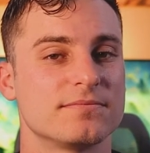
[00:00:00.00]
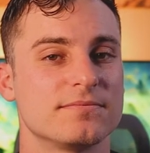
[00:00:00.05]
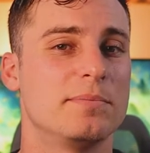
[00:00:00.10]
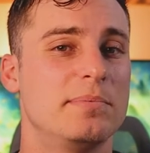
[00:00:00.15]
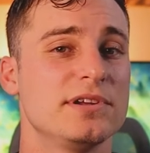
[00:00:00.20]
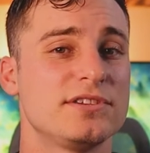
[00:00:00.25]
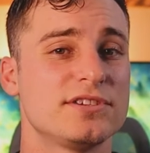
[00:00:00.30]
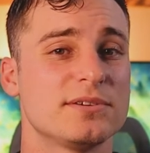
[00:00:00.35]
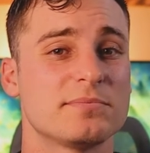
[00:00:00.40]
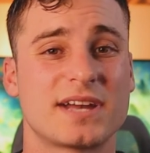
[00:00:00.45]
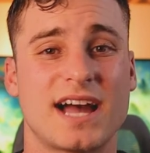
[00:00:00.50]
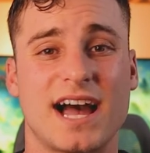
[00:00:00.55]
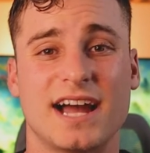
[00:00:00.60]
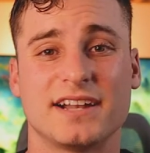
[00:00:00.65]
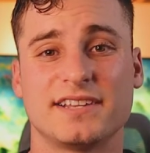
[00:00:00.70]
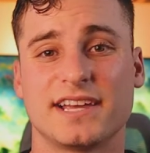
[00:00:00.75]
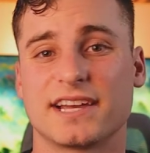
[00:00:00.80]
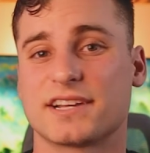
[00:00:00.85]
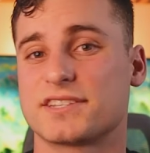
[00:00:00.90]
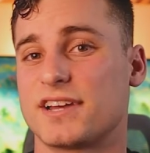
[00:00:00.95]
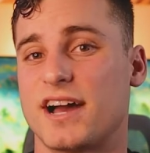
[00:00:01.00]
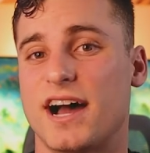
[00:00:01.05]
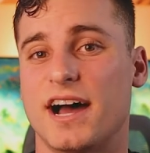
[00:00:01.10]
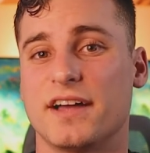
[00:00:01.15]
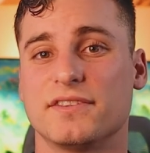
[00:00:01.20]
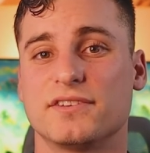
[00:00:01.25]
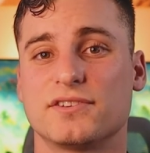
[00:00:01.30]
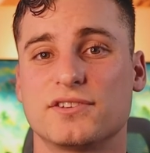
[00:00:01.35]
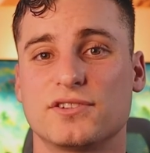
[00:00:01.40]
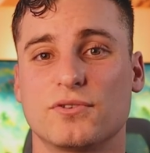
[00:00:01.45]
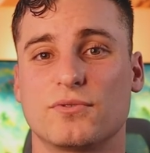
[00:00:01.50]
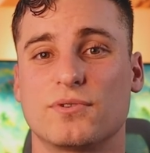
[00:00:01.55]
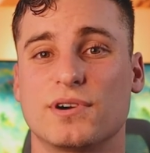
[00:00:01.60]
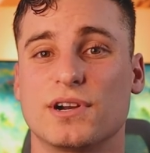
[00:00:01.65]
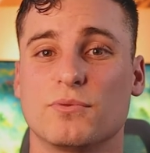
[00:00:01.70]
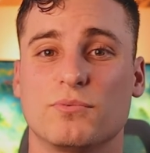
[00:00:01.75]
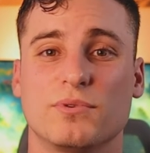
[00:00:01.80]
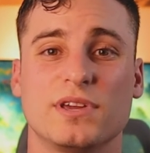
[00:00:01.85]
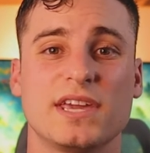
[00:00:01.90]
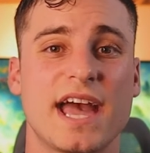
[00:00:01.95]
To put some context on this
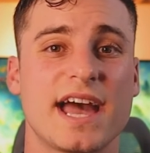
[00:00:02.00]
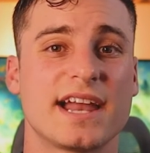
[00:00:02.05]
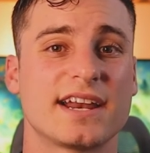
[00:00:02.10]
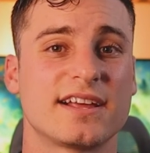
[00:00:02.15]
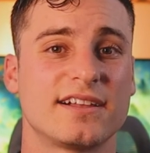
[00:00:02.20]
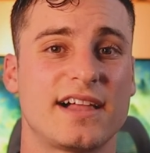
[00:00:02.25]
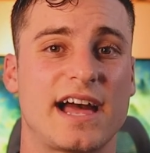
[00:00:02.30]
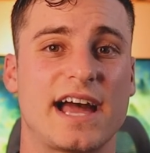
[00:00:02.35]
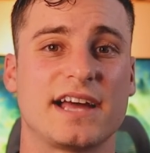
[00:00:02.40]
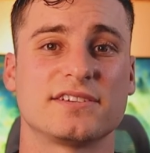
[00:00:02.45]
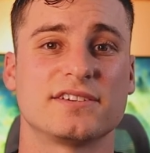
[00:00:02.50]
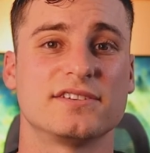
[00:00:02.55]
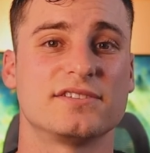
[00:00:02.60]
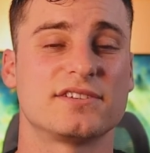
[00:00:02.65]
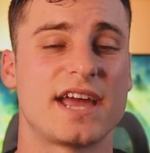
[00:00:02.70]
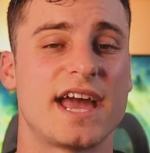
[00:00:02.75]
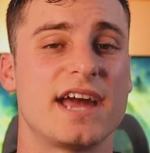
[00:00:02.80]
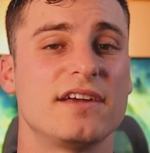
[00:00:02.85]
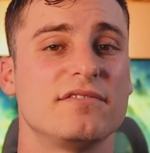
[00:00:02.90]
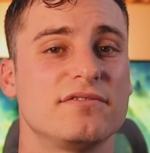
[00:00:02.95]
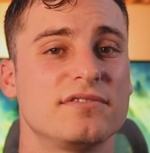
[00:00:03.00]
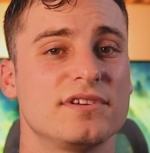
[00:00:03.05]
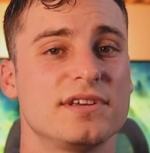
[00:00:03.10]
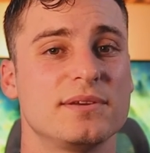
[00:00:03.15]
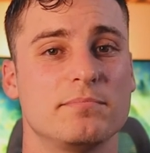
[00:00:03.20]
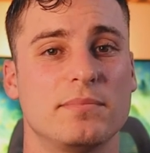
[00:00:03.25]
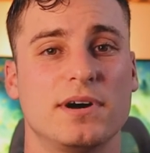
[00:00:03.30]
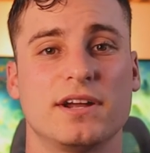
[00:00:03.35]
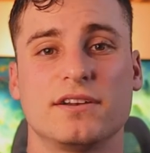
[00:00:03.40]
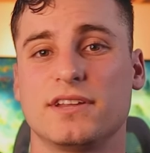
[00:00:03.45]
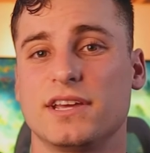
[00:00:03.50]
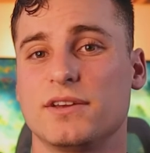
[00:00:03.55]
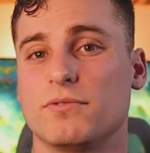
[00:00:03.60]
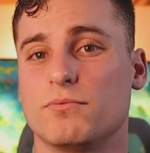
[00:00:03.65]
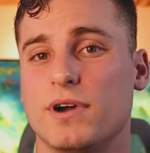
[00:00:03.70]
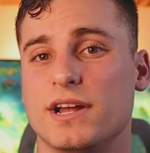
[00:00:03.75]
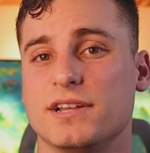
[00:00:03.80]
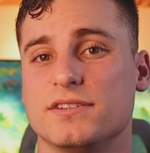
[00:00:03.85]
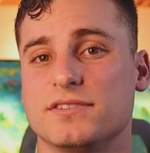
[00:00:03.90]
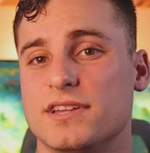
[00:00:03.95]
story, we had classes every Monday,
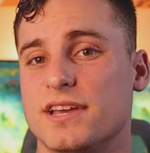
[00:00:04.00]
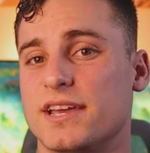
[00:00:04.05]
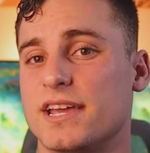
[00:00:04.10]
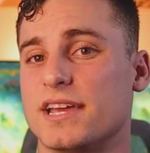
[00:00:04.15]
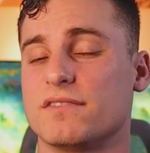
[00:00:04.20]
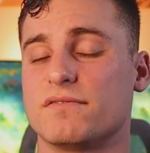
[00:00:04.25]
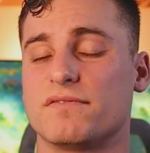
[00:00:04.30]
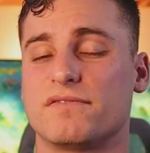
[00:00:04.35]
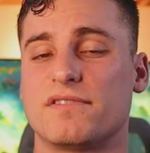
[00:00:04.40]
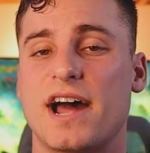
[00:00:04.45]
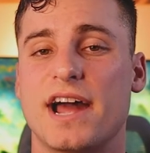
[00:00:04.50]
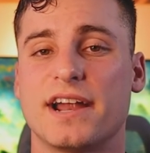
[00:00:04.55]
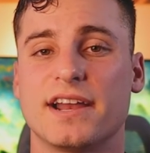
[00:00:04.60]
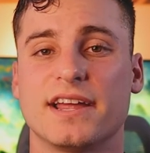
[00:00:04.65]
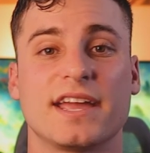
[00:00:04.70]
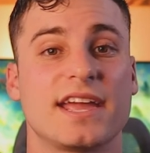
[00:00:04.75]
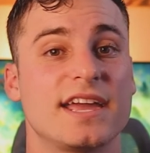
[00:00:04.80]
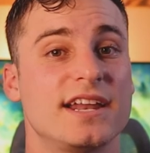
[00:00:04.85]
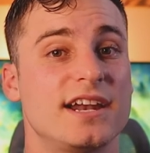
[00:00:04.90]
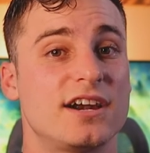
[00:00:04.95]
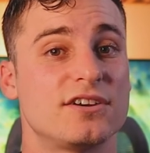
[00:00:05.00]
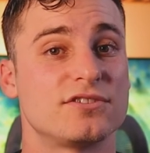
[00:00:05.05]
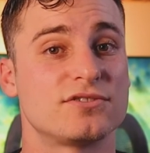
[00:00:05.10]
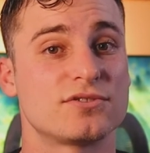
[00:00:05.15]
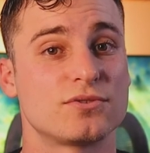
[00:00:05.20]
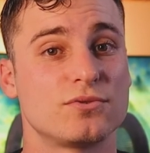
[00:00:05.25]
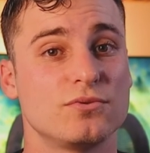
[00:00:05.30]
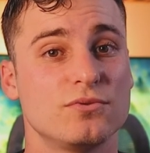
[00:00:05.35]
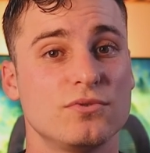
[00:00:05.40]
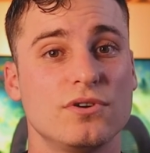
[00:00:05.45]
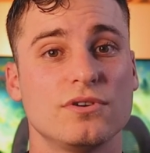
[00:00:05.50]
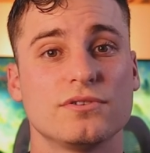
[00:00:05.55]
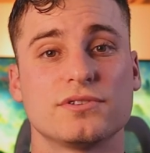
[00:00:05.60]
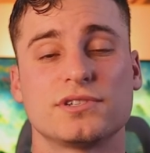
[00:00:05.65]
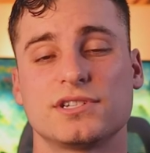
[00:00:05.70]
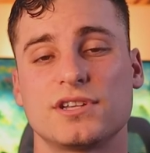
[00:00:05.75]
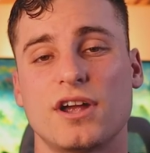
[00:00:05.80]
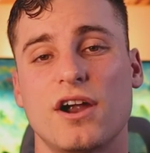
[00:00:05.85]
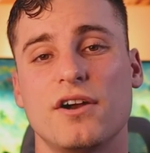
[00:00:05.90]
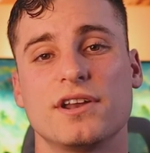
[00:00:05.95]
Wednesday, and Friday, and our school
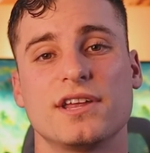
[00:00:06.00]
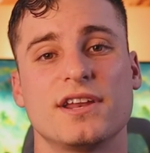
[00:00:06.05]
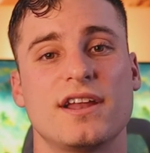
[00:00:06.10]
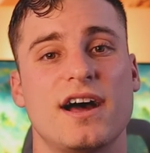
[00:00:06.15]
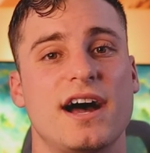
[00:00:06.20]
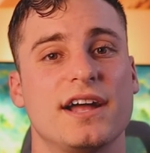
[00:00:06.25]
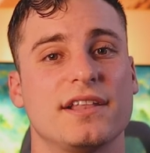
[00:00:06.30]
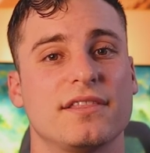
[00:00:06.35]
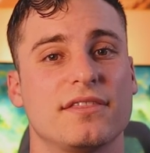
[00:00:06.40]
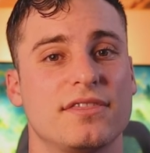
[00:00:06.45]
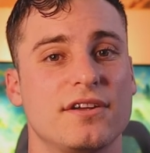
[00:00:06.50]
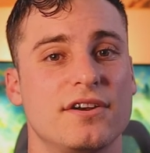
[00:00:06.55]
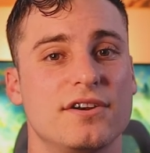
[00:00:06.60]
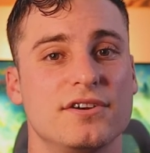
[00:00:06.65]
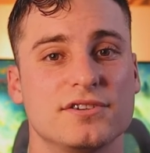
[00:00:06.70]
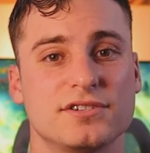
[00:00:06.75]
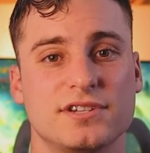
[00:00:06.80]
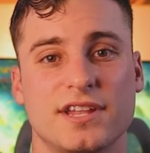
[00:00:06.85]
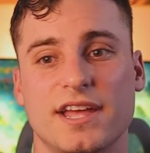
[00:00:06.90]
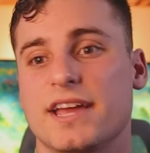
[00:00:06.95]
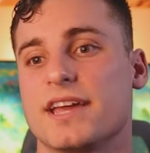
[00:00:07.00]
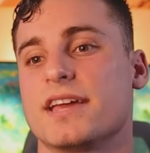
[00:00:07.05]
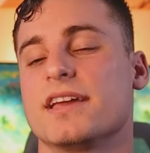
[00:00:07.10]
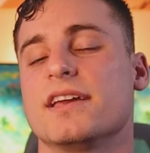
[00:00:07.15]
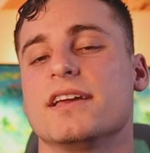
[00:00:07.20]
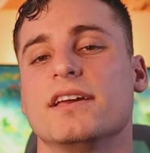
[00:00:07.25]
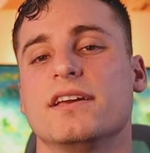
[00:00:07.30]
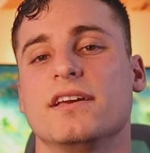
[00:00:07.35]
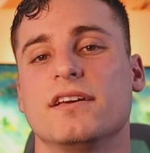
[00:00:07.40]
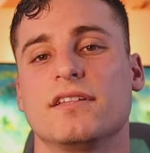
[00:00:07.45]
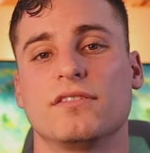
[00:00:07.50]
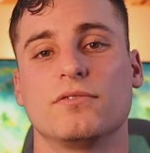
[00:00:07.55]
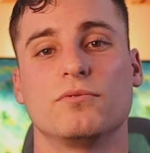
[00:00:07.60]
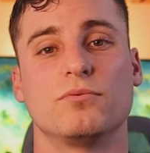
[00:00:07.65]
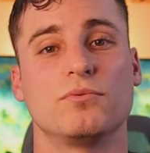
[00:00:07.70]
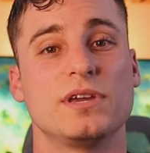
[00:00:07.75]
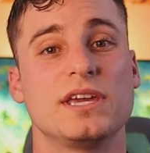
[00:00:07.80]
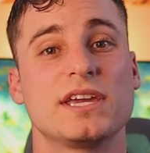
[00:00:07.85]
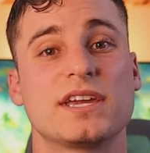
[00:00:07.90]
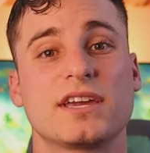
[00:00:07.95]
started on Thursday the
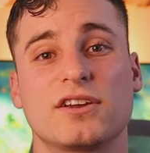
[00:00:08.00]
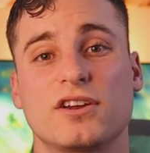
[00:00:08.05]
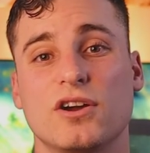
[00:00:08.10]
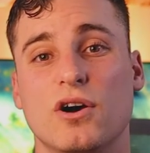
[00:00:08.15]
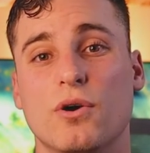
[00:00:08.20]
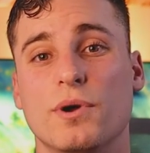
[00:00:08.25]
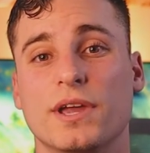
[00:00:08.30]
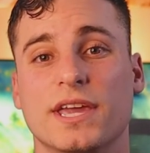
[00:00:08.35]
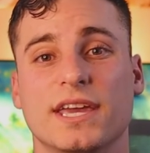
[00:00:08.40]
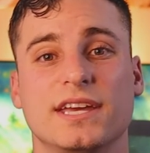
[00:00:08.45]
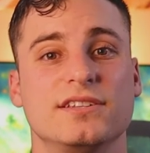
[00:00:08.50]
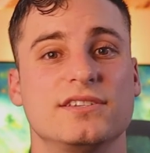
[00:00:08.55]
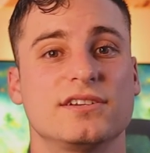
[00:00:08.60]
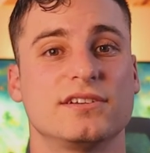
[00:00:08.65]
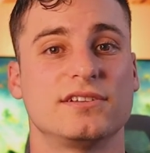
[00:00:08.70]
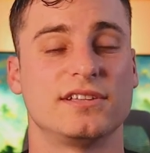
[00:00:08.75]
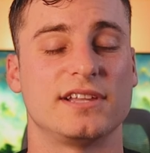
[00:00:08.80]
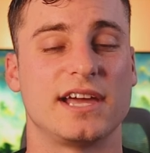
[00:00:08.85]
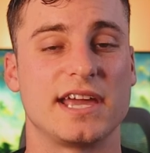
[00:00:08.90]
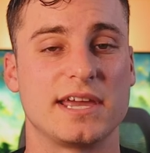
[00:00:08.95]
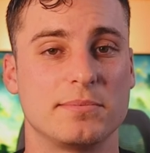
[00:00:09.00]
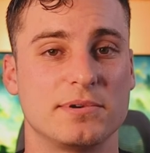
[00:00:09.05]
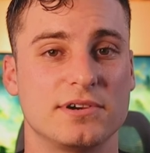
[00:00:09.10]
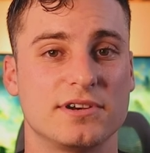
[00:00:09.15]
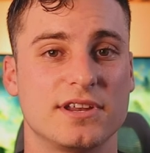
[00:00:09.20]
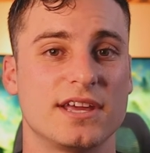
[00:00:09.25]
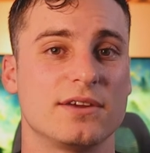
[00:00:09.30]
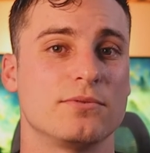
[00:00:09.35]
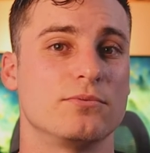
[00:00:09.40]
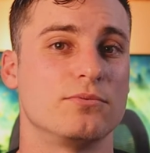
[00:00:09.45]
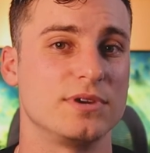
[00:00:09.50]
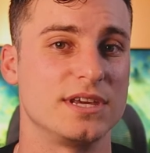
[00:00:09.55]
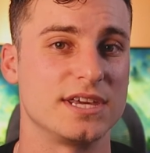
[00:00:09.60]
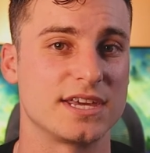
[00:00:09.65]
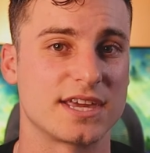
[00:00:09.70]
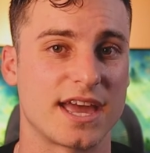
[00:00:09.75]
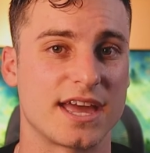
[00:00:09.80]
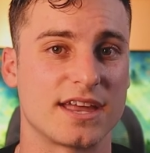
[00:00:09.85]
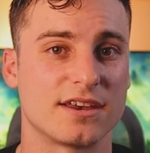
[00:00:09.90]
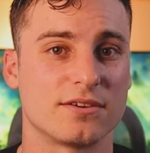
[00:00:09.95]
week going into Labor Day
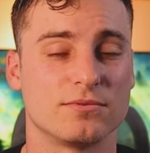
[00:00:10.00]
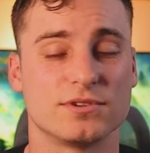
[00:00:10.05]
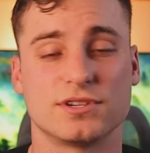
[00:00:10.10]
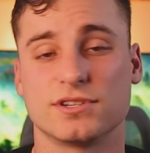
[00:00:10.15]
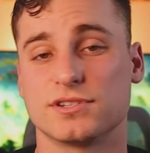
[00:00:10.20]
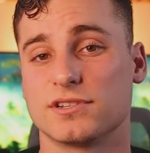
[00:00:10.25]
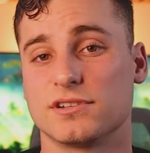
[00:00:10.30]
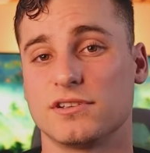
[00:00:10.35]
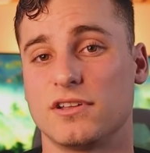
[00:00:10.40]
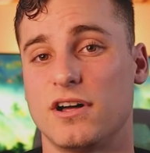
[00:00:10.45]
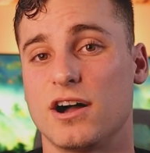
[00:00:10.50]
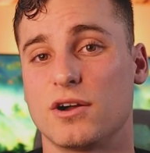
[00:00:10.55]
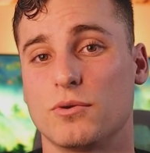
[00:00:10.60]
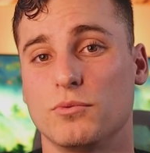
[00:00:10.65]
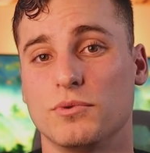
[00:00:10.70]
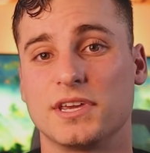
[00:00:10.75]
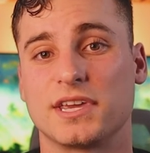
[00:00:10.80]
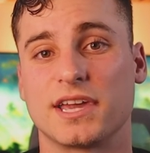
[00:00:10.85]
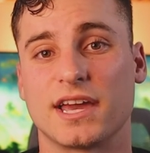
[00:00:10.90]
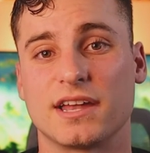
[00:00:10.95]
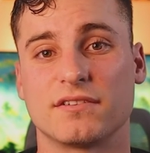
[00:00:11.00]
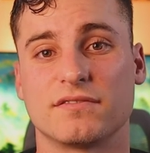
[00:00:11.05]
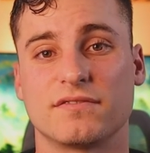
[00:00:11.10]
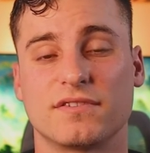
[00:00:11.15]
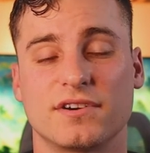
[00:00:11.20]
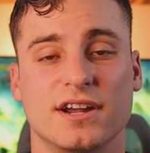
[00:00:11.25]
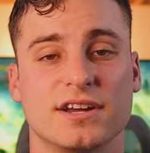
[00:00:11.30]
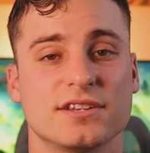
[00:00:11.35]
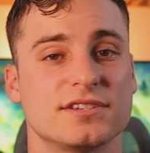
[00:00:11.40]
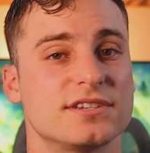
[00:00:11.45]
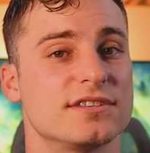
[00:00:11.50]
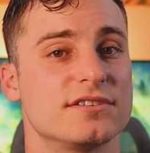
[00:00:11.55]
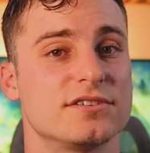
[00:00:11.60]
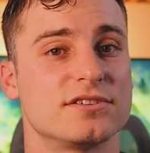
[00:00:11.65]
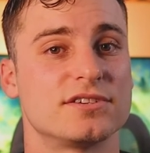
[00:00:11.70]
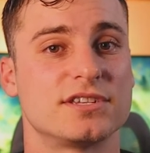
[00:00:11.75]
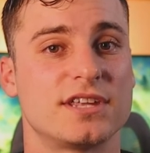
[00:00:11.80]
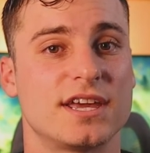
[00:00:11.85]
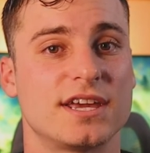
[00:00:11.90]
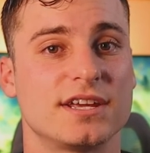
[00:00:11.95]
weekend, which is a long weekend for us in the
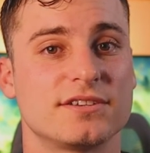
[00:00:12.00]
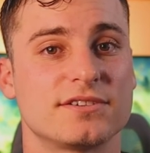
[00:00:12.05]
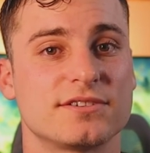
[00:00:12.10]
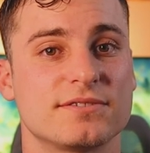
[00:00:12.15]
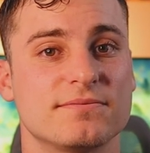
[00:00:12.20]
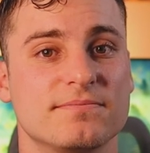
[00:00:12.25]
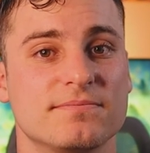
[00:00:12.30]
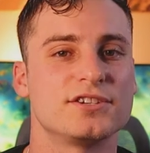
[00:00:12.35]
States.